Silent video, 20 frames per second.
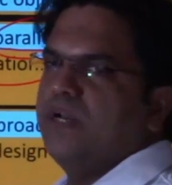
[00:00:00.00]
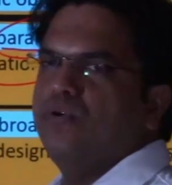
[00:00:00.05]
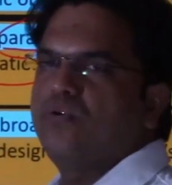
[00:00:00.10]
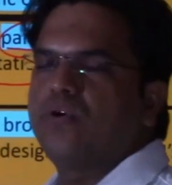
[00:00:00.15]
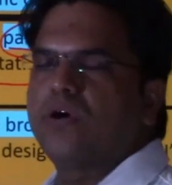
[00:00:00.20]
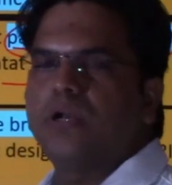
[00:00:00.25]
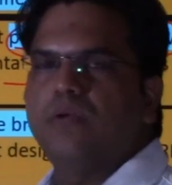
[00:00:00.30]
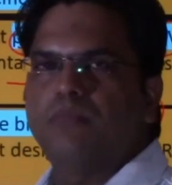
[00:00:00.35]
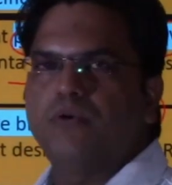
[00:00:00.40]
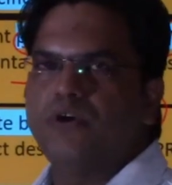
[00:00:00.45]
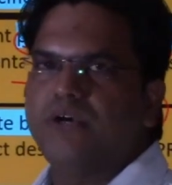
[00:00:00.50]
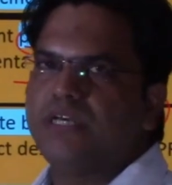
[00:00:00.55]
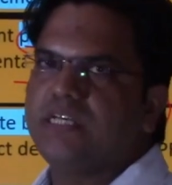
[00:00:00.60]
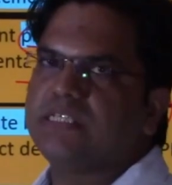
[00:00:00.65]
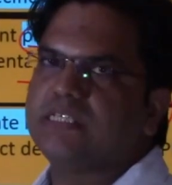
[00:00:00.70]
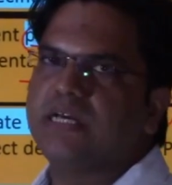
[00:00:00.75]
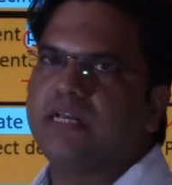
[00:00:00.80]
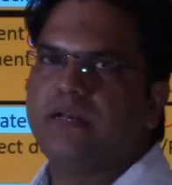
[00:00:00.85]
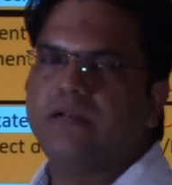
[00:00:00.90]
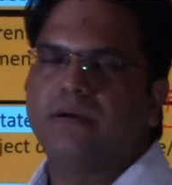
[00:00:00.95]
local
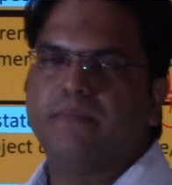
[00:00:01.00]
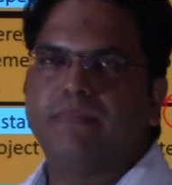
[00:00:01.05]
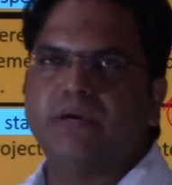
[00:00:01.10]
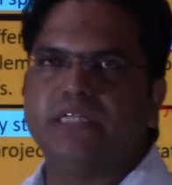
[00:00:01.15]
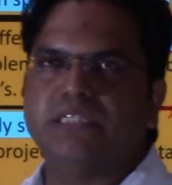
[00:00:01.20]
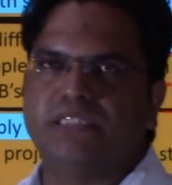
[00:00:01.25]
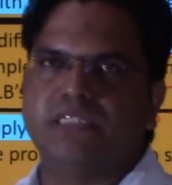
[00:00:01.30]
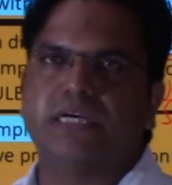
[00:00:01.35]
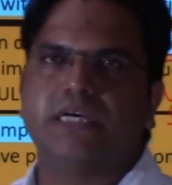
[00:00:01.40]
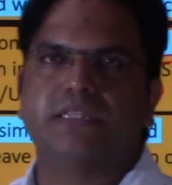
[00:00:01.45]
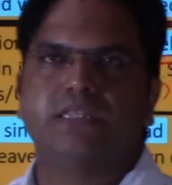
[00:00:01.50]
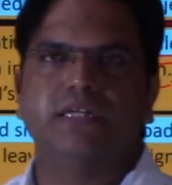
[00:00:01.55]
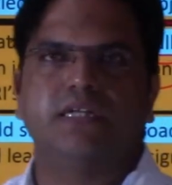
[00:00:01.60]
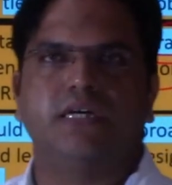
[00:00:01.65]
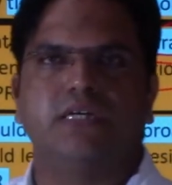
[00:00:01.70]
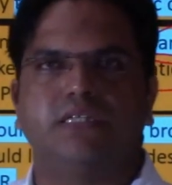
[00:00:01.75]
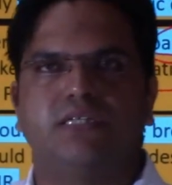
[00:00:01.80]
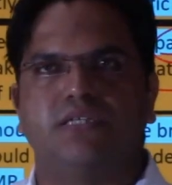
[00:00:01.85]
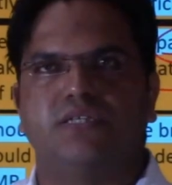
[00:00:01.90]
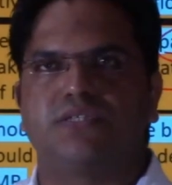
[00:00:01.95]
bodies and Panchayati
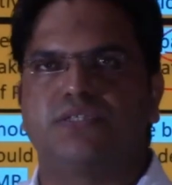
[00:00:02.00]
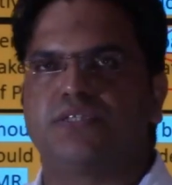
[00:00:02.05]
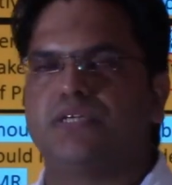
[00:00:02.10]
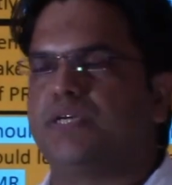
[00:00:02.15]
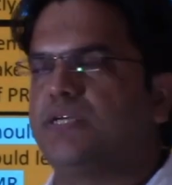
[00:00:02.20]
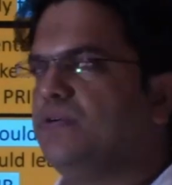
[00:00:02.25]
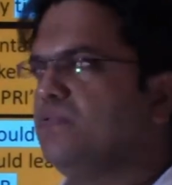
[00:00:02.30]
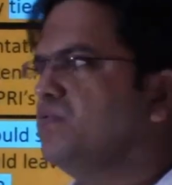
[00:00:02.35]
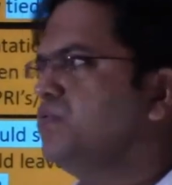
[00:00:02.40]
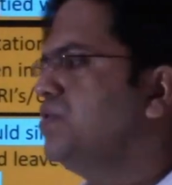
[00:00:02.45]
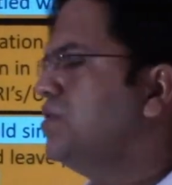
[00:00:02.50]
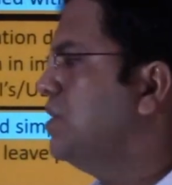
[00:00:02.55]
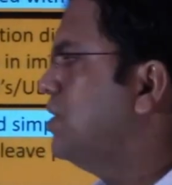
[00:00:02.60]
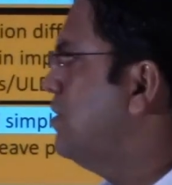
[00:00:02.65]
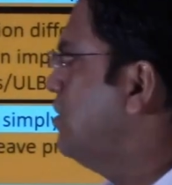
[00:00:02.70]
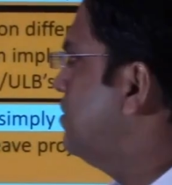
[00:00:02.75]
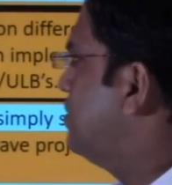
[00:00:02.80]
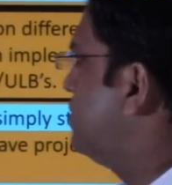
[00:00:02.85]
Raj institutions,